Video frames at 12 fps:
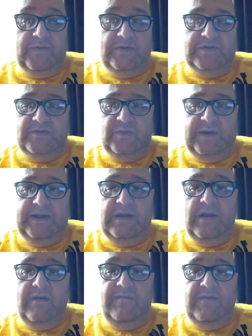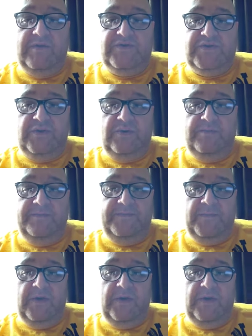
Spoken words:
is it Wine Lover Tom?